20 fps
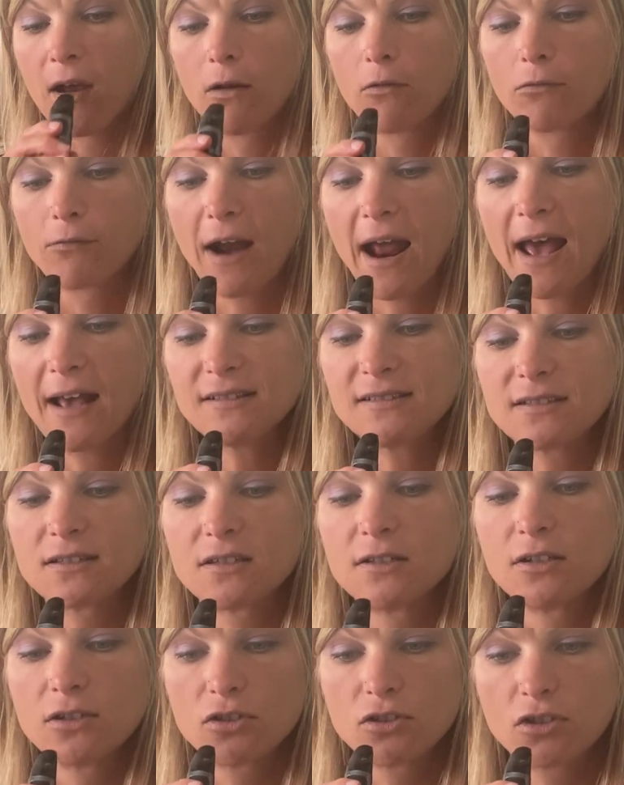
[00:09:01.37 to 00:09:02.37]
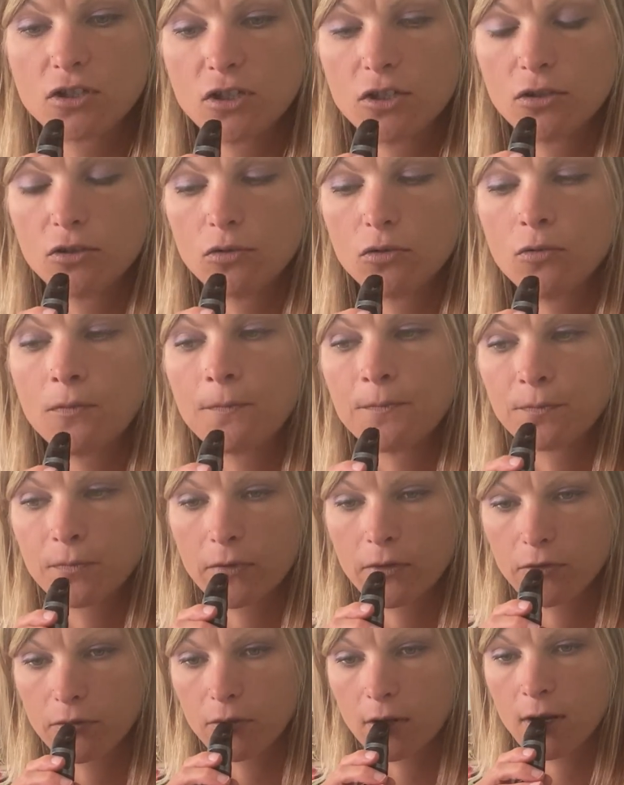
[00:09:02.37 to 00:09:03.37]
Rest, 2,
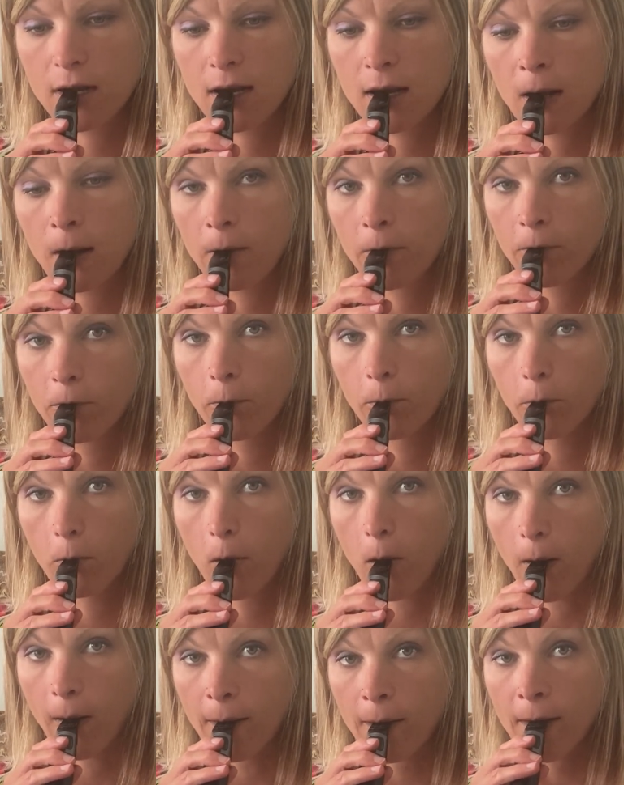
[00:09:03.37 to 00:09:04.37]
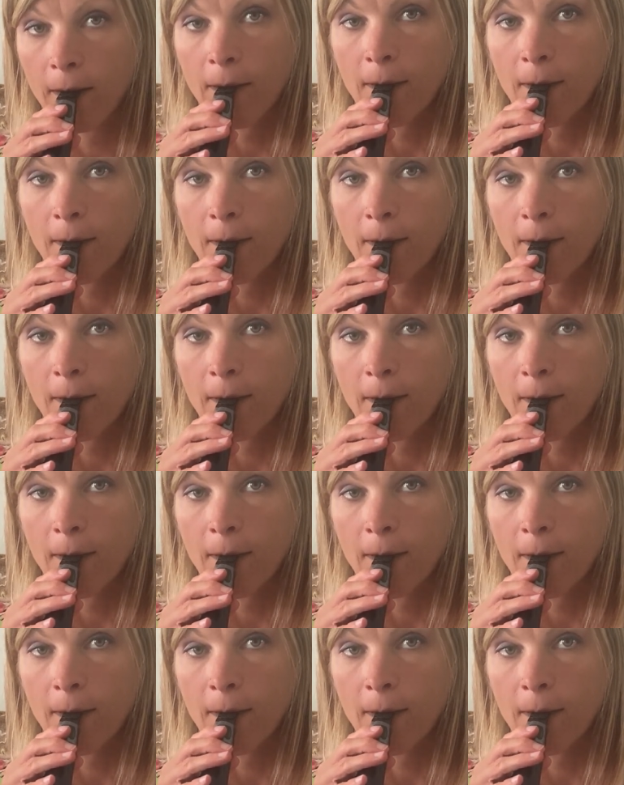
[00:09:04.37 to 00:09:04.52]
3, 4.